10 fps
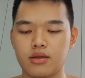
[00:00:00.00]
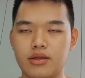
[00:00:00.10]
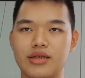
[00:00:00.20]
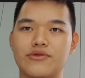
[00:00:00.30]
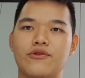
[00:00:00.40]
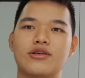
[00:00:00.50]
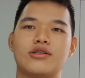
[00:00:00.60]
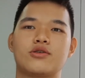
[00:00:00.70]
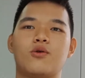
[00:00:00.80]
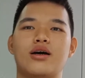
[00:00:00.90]
This verse
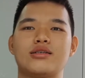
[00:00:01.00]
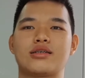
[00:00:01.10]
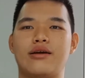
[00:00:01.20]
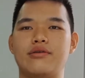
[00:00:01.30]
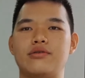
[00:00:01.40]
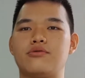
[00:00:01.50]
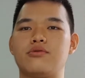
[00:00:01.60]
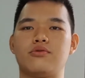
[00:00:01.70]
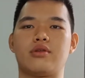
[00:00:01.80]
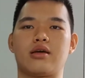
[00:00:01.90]
is quite scary
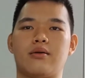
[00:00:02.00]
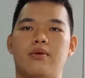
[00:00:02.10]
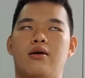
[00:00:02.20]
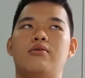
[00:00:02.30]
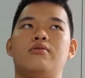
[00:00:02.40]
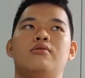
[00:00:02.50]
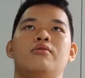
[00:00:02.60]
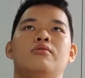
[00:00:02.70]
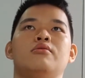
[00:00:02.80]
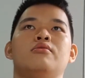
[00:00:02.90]
to think about
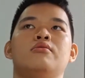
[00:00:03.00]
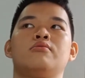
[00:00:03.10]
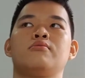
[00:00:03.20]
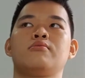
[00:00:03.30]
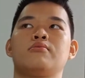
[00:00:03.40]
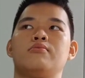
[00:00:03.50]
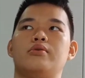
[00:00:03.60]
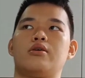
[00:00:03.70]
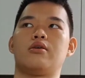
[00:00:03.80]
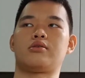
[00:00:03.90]

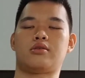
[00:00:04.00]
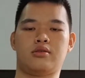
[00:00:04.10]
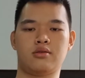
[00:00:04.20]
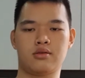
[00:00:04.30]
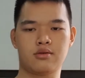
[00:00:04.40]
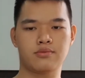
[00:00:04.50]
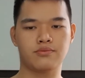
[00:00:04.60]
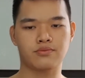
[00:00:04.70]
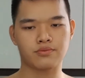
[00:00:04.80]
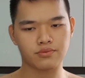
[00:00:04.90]
because
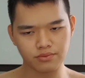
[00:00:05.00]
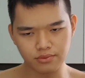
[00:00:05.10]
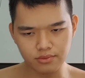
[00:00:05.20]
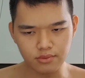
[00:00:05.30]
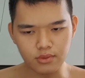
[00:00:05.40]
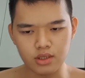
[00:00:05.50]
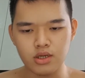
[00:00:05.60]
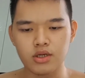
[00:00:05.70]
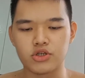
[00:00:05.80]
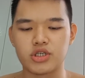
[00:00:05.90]

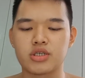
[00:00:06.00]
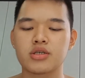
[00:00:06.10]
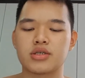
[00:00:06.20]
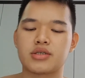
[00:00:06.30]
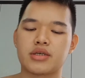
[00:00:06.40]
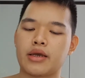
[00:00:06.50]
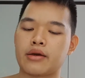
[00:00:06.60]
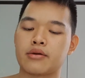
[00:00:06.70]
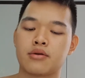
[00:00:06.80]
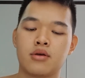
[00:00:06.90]
Jesus is
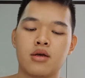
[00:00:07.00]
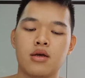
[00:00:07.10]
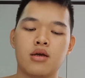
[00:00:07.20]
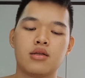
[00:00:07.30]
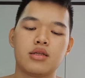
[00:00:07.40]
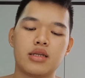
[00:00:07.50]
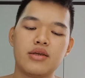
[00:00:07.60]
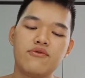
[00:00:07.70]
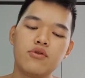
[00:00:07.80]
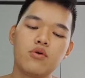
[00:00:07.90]
saying that
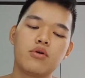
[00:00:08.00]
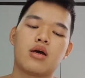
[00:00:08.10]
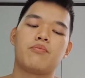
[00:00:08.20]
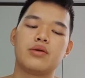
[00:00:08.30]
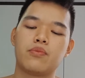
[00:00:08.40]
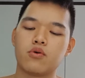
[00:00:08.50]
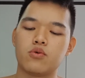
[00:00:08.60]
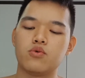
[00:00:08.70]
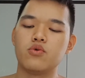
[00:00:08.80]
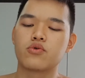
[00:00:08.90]
even though there are people
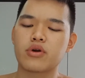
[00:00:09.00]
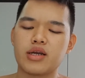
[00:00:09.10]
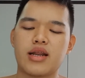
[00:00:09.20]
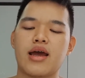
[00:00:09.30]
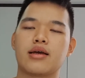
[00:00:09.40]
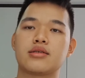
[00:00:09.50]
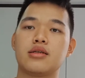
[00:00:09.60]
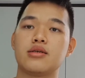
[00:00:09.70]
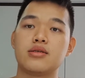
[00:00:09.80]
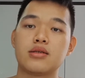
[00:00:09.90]
who do great acts
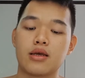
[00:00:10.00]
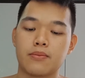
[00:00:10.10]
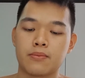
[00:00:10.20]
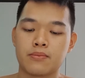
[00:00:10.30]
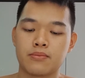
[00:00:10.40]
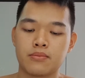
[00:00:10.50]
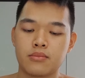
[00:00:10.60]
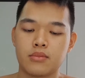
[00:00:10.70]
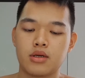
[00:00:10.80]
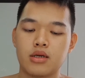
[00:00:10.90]
in His name,
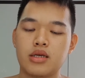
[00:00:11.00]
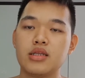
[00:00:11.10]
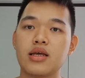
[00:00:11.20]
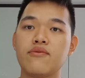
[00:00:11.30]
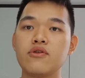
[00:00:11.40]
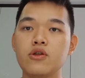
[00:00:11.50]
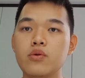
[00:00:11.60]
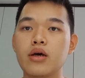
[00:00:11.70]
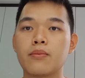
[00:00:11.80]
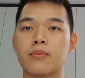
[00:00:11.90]
He never knew
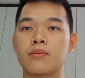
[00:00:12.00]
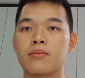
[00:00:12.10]
them.